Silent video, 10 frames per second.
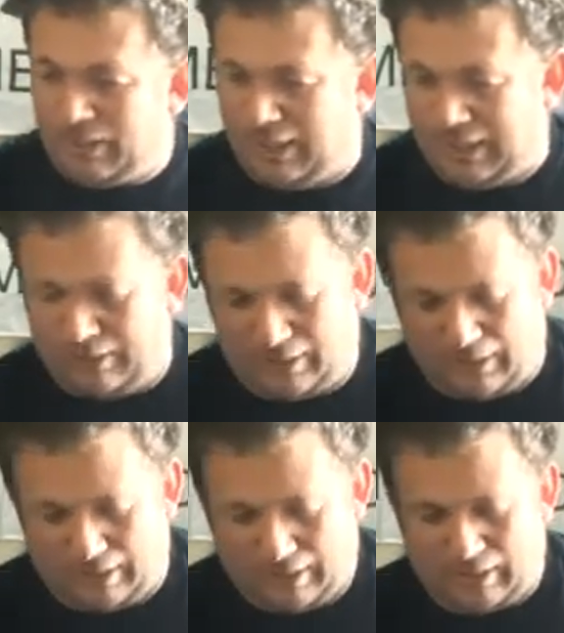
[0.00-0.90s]
And
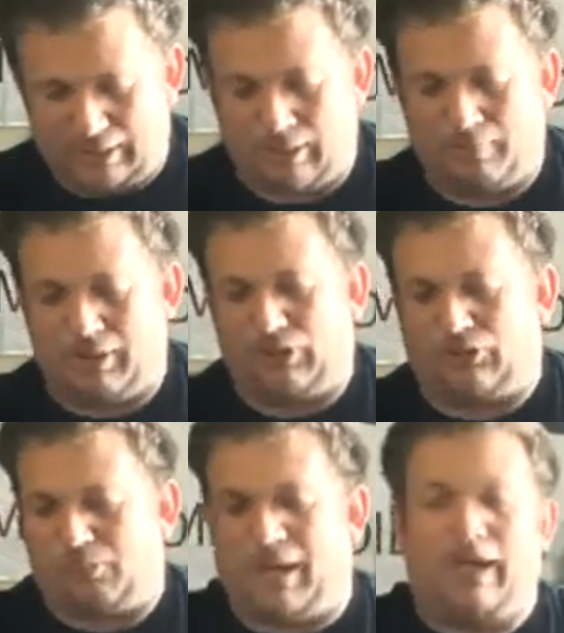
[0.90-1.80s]
then this
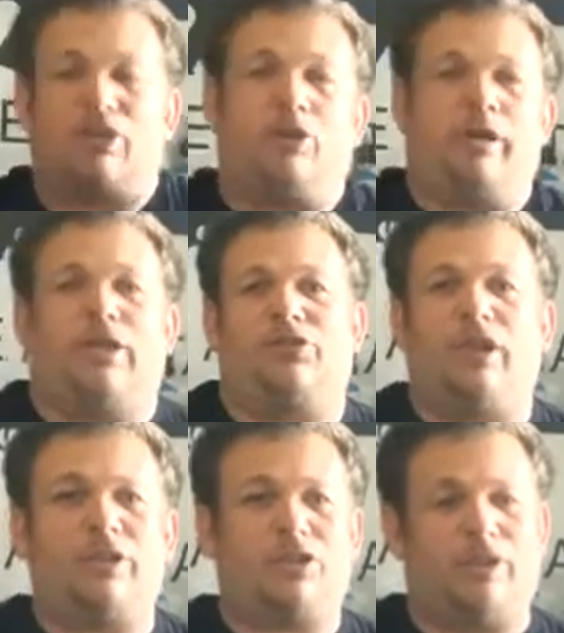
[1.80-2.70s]
is my
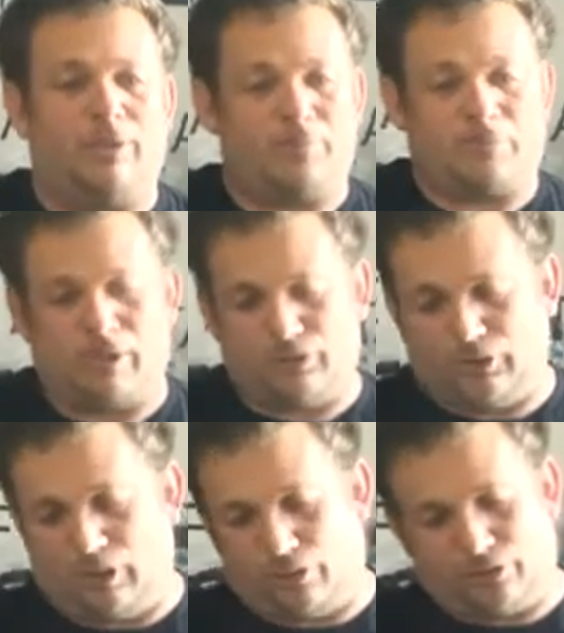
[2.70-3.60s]
30-06.
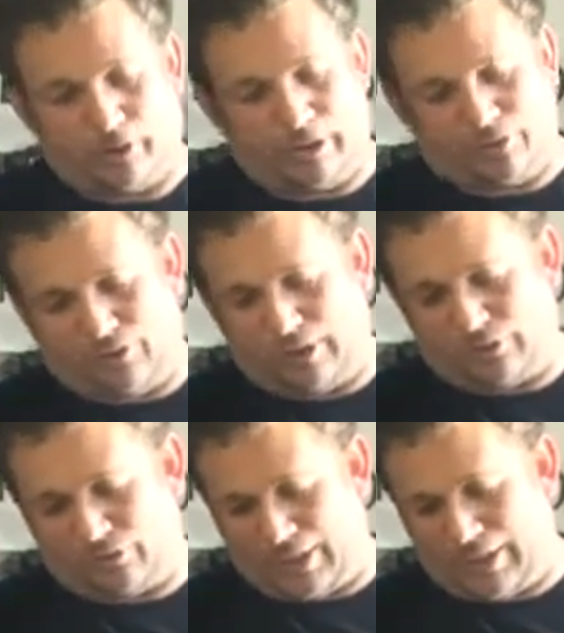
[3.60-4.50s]
So
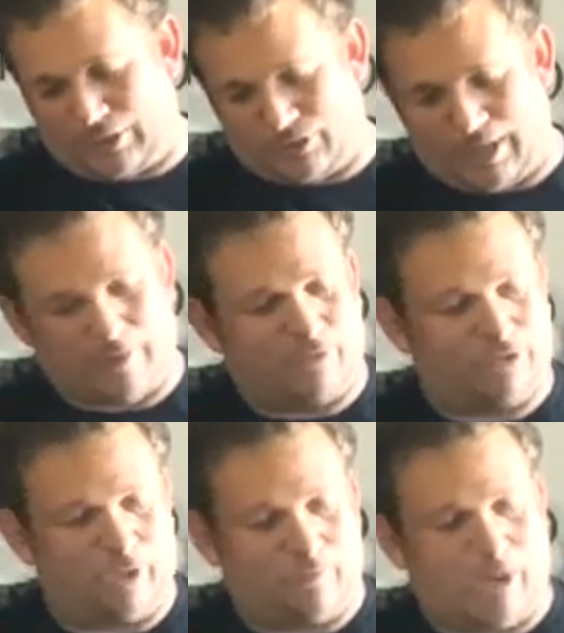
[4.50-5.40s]
30-06, I actually have a
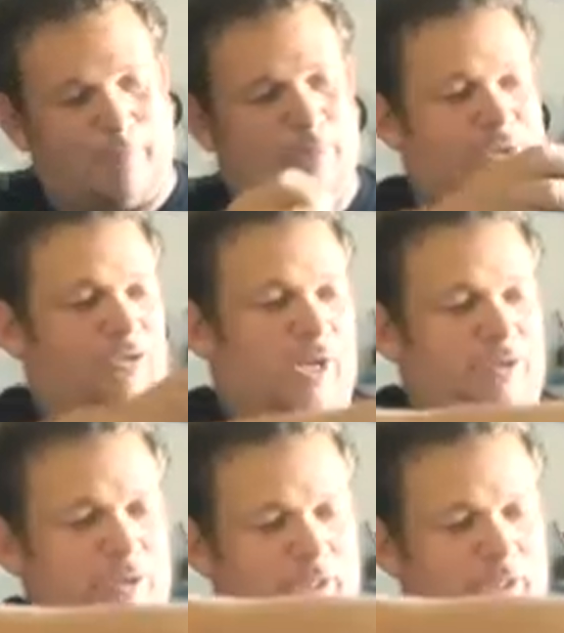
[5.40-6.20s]
set of optic sights on